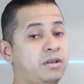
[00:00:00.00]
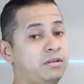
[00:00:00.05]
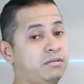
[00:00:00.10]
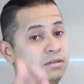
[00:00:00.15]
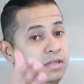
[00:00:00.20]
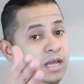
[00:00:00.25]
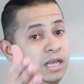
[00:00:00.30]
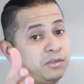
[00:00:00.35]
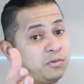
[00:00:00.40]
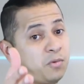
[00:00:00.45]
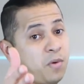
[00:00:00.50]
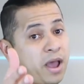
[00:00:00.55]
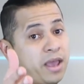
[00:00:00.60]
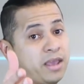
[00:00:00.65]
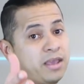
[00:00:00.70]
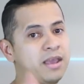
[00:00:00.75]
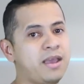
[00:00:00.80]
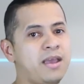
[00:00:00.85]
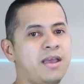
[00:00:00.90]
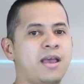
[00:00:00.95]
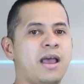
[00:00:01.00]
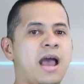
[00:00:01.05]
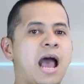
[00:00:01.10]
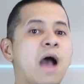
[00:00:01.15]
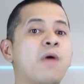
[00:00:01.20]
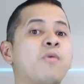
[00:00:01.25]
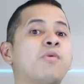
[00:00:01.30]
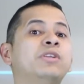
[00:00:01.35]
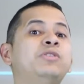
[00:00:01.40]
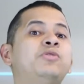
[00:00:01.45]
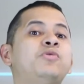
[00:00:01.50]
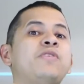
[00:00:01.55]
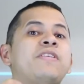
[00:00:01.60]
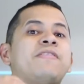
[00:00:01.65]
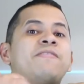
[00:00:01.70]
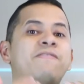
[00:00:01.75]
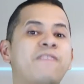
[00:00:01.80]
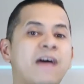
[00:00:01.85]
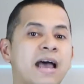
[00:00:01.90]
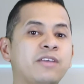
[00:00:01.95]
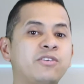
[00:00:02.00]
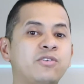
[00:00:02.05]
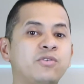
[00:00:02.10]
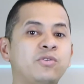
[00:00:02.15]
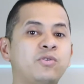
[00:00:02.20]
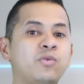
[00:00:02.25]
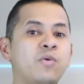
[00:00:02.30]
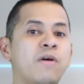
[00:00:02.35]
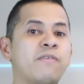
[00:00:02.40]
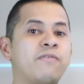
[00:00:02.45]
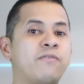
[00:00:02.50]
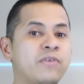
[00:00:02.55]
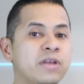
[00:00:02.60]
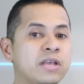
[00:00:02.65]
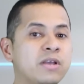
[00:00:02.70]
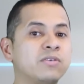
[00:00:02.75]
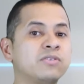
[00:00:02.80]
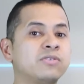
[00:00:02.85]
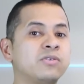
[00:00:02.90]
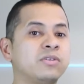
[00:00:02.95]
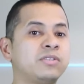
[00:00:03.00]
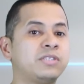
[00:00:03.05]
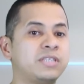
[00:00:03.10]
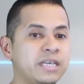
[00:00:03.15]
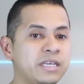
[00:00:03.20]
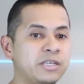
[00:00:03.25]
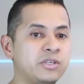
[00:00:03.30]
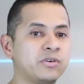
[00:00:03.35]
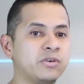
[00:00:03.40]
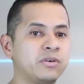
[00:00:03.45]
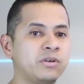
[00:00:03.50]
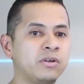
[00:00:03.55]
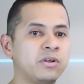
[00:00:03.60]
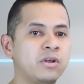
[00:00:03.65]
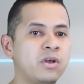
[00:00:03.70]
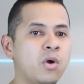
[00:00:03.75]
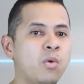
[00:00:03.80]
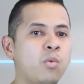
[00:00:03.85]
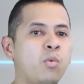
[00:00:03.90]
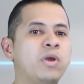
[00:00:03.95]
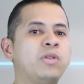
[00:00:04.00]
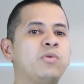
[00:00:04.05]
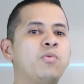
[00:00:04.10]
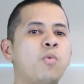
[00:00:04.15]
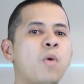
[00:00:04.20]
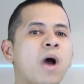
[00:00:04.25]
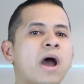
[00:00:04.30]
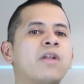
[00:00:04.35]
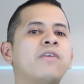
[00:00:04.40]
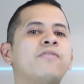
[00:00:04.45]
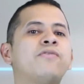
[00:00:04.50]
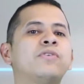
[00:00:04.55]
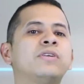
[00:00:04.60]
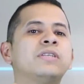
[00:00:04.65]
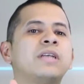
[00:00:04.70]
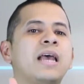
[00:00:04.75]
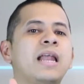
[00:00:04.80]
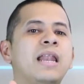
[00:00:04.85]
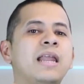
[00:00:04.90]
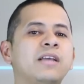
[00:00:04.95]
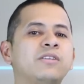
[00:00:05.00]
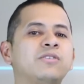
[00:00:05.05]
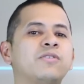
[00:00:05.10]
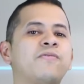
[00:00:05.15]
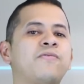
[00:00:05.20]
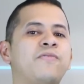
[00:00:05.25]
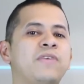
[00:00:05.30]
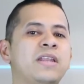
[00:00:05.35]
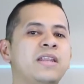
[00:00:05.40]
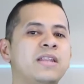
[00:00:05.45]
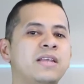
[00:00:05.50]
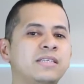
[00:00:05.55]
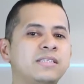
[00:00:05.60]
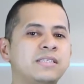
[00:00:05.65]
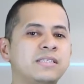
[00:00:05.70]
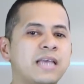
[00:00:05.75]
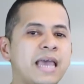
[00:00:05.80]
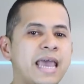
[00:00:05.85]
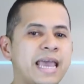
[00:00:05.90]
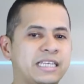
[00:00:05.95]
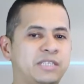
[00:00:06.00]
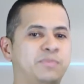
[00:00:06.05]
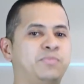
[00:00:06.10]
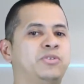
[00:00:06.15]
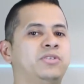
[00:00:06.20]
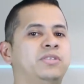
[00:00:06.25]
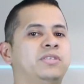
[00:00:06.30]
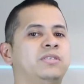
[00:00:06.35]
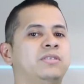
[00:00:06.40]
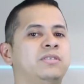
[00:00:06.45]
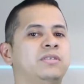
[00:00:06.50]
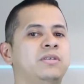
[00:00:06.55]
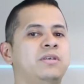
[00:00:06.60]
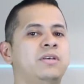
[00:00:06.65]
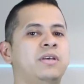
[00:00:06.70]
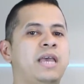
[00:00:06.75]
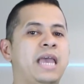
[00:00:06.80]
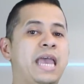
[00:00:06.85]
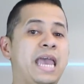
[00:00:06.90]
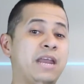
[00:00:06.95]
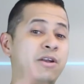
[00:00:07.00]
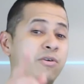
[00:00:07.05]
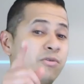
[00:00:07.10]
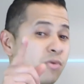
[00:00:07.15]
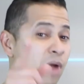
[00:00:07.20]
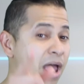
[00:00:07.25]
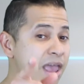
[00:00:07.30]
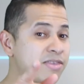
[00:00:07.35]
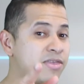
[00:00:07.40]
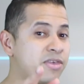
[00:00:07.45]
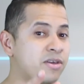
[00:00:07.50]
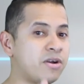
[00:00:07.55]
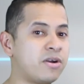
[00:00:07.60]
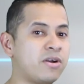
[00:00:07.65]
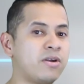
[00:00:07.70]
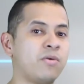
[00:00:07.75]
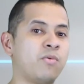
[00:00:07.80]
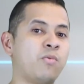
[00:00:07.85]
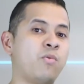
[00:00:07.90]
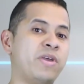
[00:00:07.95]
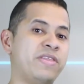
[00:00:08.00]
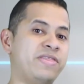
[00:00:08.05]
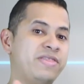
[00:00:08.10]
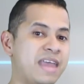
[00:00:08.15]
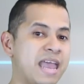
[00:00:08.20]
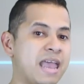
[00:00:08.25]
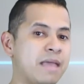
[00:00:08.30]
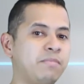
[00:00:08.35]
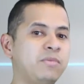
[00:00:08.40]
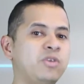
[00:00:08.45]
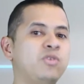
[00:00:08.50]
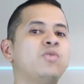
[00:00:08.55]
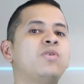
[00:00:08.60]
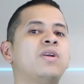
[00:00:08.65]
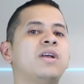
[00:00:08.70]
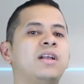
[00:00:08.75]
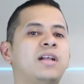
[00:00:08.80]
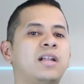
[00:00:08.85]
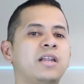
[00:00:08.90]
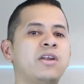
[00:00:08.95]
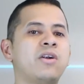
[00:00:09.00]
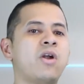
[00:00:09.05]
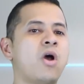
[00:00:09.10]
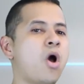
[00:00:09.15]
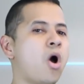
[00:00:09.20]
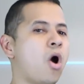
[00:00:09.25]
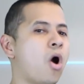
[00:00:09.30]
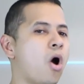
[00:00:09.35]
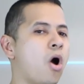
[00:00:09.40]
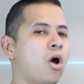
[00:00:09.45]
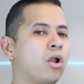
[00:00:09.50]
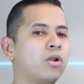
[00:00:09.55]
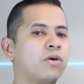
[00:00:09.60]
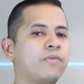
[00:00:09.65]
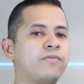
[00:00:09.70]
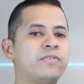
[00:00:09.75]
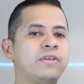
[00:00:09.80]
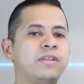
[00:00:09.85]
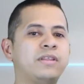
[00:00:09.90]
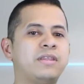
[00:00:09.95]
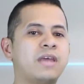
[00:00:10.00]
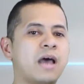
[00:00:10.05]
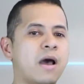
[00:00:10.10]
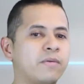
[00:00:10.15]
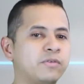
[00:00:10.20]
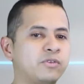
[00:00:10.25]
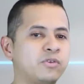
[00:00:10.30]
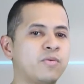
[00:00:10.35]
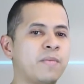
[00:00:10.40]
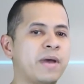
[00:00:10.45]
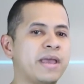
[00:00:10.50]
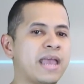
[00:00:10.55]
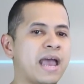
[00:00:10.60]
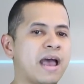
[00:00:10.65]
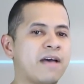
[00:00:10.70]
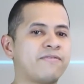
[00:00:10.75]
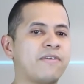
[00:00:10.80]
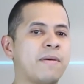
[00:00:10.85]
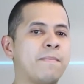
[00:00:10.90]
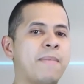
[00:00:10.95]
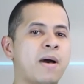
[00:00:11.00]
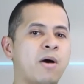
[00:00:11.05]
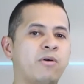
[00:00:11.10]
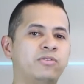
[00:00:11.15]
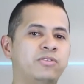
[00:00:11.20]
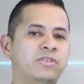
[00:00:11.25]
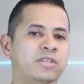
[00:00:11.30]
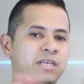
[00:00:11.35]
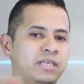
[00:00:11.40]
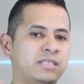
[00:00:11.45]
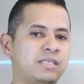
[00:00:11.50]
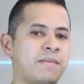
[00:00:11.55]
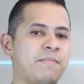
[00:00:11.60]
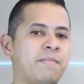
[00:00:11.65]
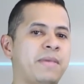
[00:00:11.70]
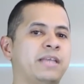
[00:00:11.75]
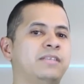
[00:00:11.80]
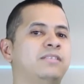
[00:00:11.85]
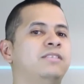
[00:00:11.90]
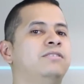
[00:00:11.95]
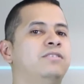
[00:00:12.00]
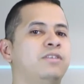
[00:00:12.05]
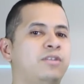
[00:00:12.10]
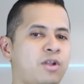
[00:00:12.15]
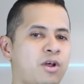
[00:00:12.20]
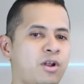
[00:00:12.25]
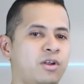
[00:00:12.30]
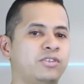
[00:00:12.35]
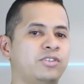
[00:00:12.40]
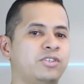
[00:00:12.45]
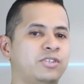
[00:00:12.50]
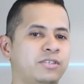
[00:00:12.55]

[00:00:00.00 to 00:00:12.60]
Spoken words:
That's why I want to invite you to a free consultation with one of our electrofitness experts. And right there with them, you can clear all of the doubts you might have about this amazing technology.